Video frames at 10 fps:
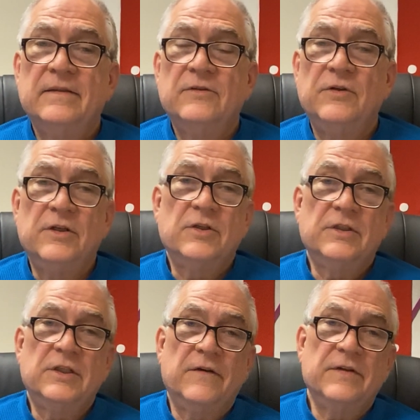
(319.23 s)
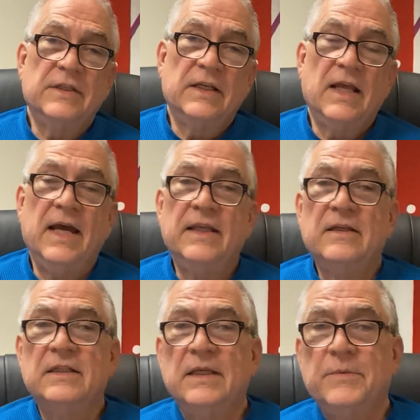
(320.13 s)
traditional service at 9,
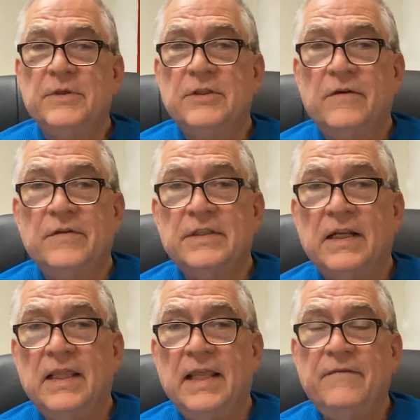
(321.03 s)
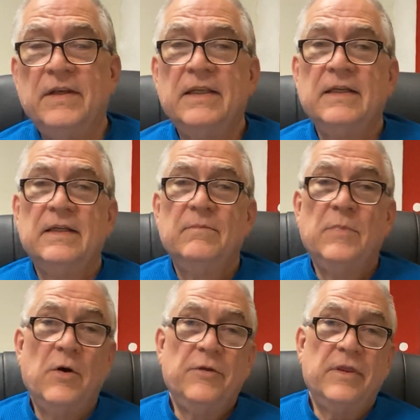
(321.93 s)
contemporary service at 11,
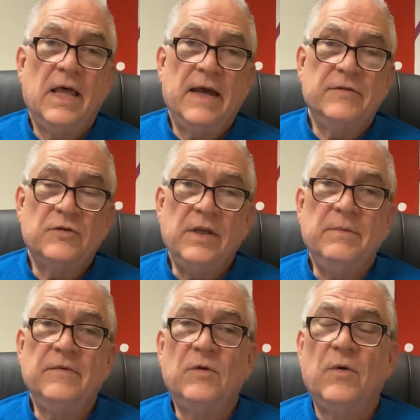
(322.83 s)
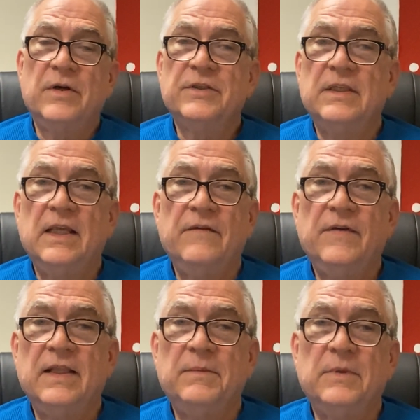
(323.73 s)
both live streamed, of course, and then
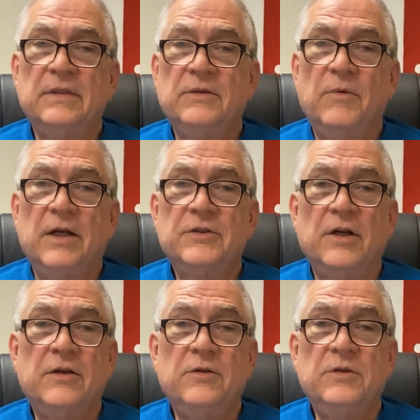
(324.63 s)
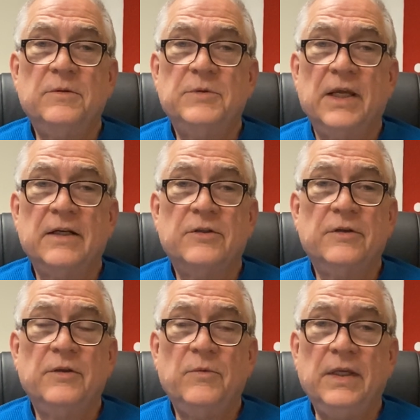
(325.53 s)
available to watch on our YouTube channel
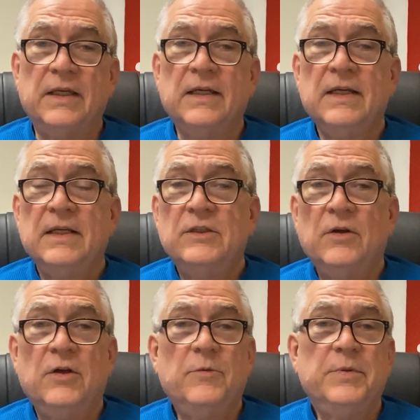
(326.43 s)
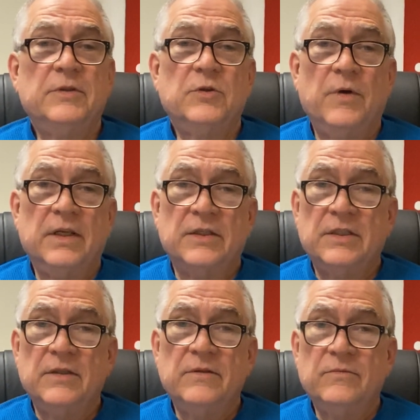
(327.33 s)
during the week. So I hope you'll join us
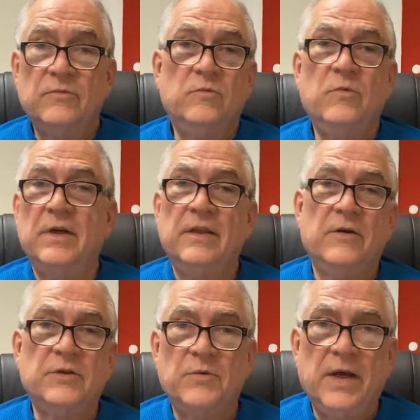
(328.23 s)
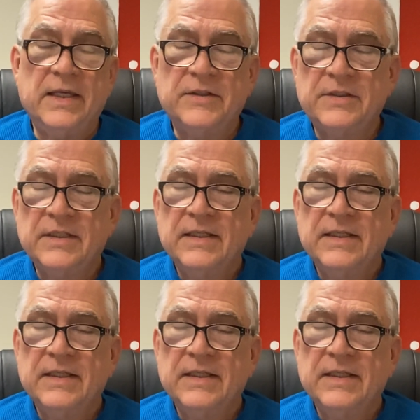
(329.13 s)
in one of those ways